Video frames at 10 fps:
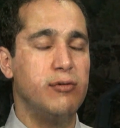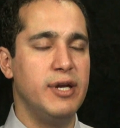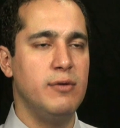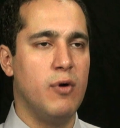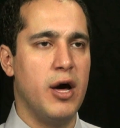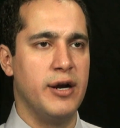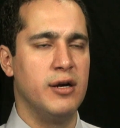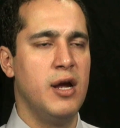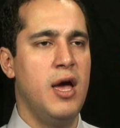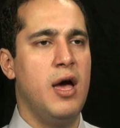clean
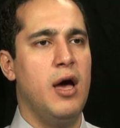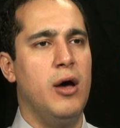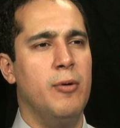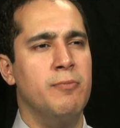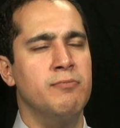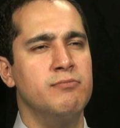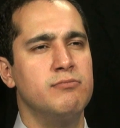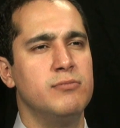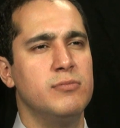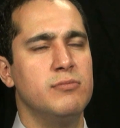water.
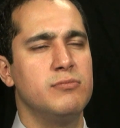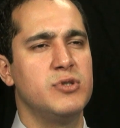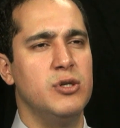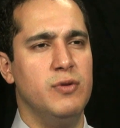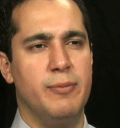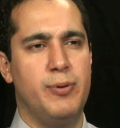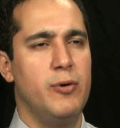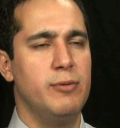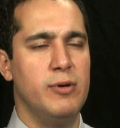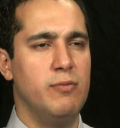So the
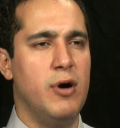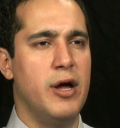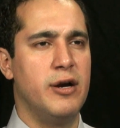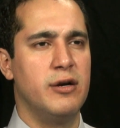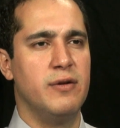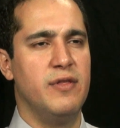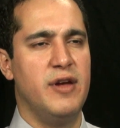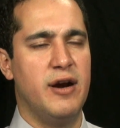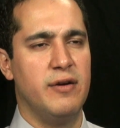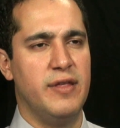potable water
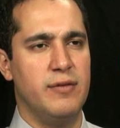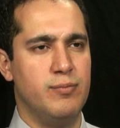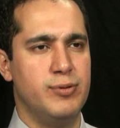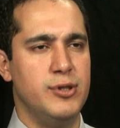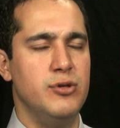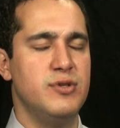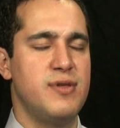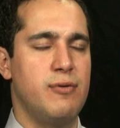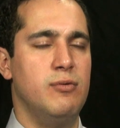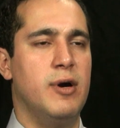there that
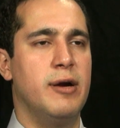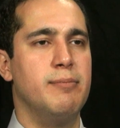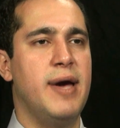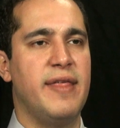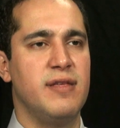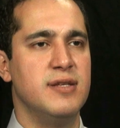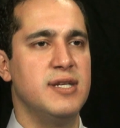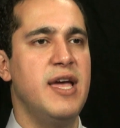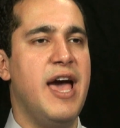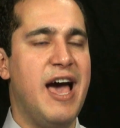produced through our
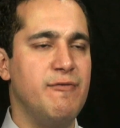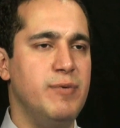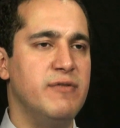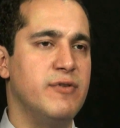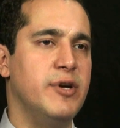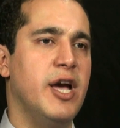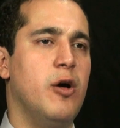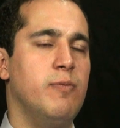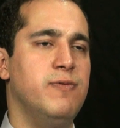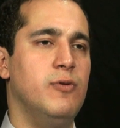methods have been very
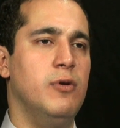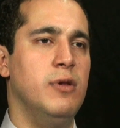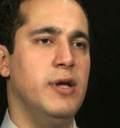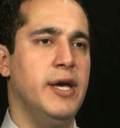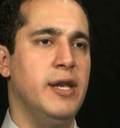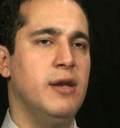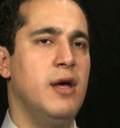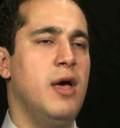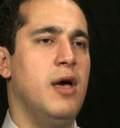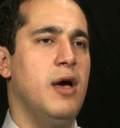helpful in
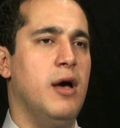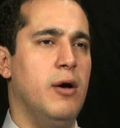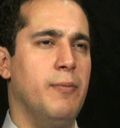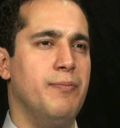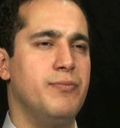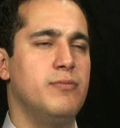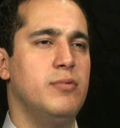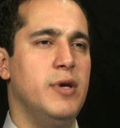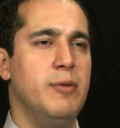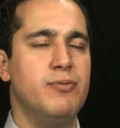
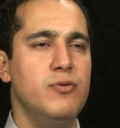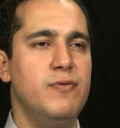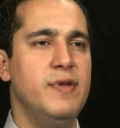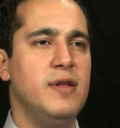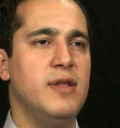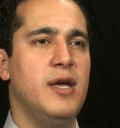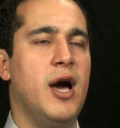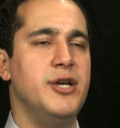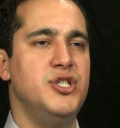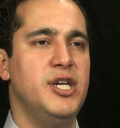improving the
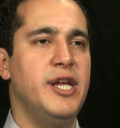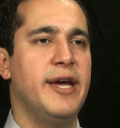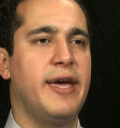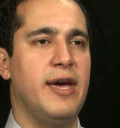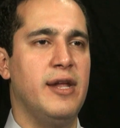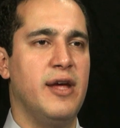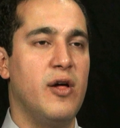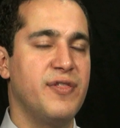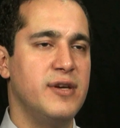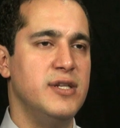hygienic and
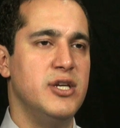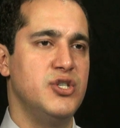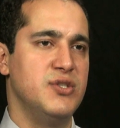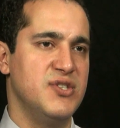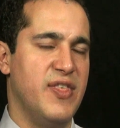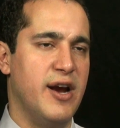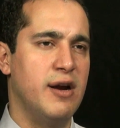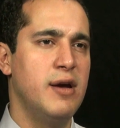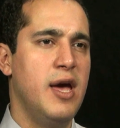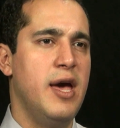health conditions
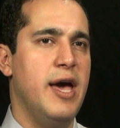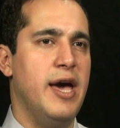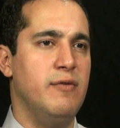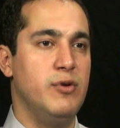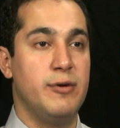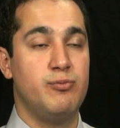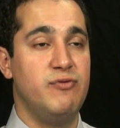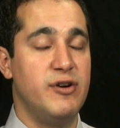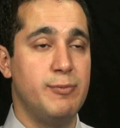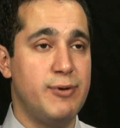there, and we're
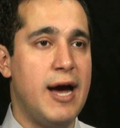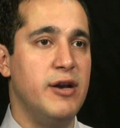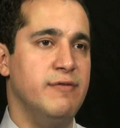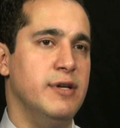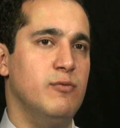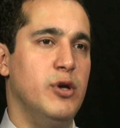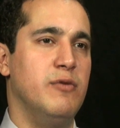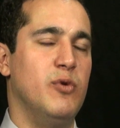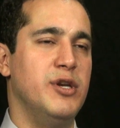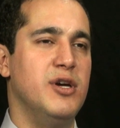very proud of it.
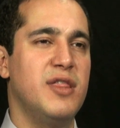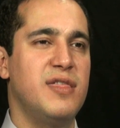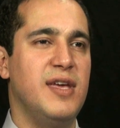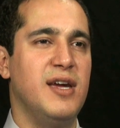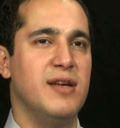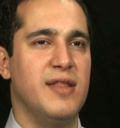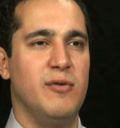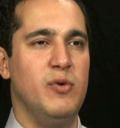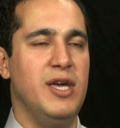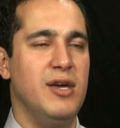One good thing
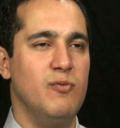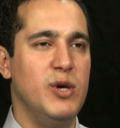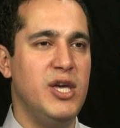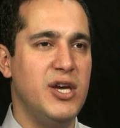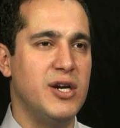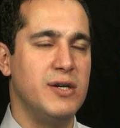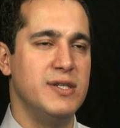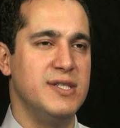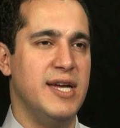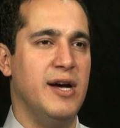that we hear
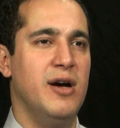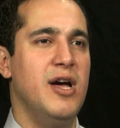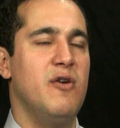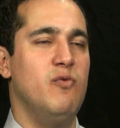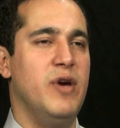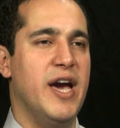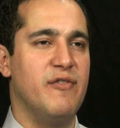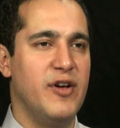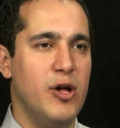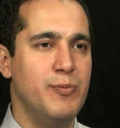is that we
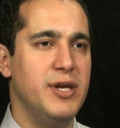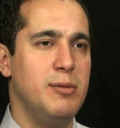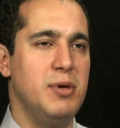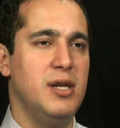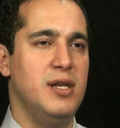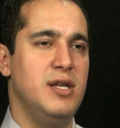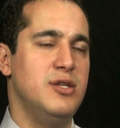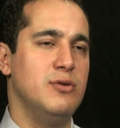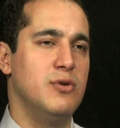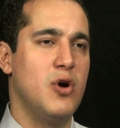have helped the community
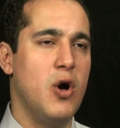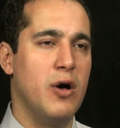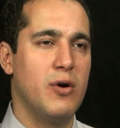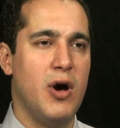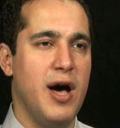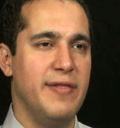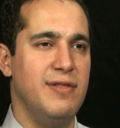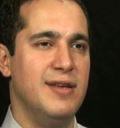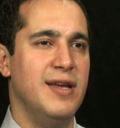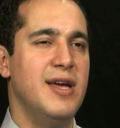to cut
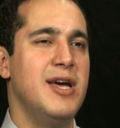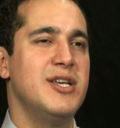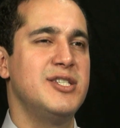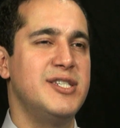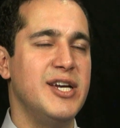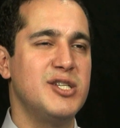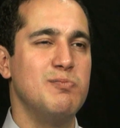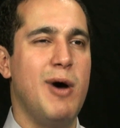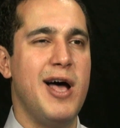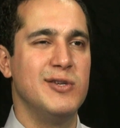the 6
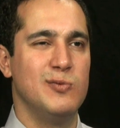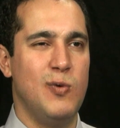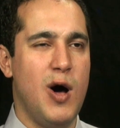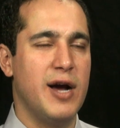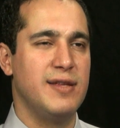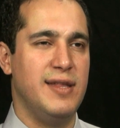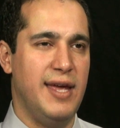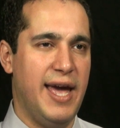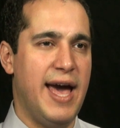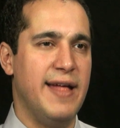miles walk that
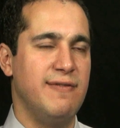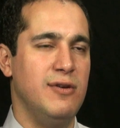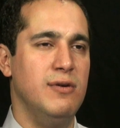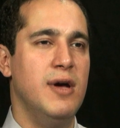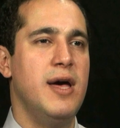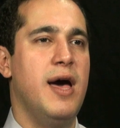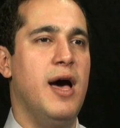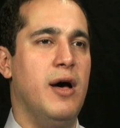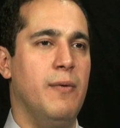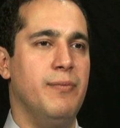they had to
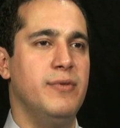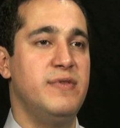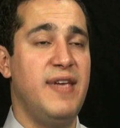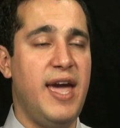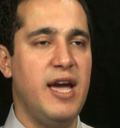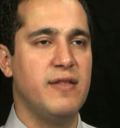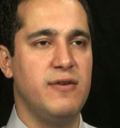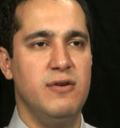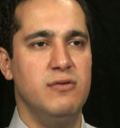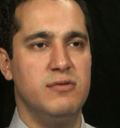take
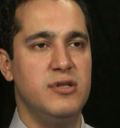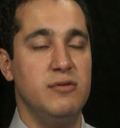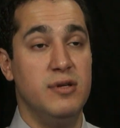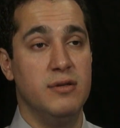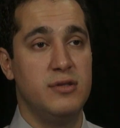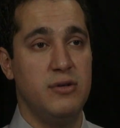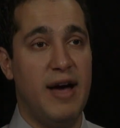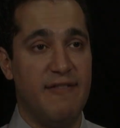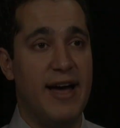to have